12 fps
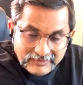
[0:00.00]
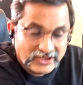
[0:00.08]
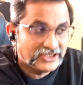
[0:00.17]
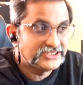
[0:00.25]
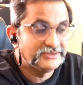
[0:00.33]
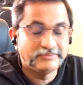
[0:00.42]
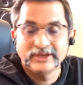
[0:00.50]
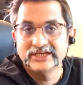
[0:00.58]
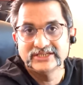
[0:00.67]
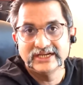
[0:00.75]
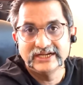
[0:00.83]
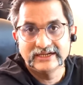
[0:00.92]
because the
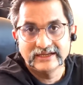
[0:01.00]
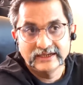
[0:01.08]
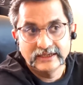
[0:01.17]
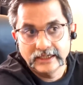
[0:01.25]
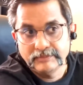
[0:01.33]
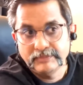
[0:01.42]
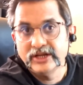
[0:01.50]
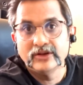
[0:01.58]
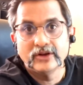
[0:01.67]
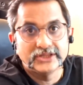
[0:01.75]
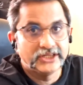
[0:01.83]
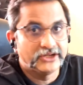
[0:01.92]
patient, depending
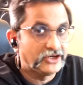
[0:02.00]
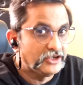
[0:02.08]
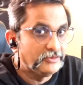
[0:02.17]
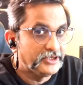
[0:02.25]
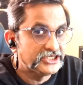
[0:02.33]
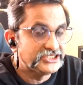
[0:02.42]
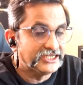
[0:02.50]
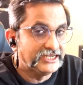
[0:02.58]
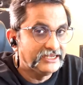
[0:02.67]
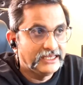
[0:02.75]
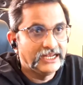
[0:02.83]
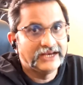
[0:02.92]
on their occupation,
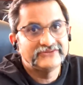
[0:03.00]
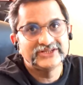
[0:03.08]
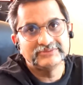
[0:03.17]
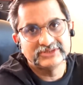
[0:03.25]
they'll have some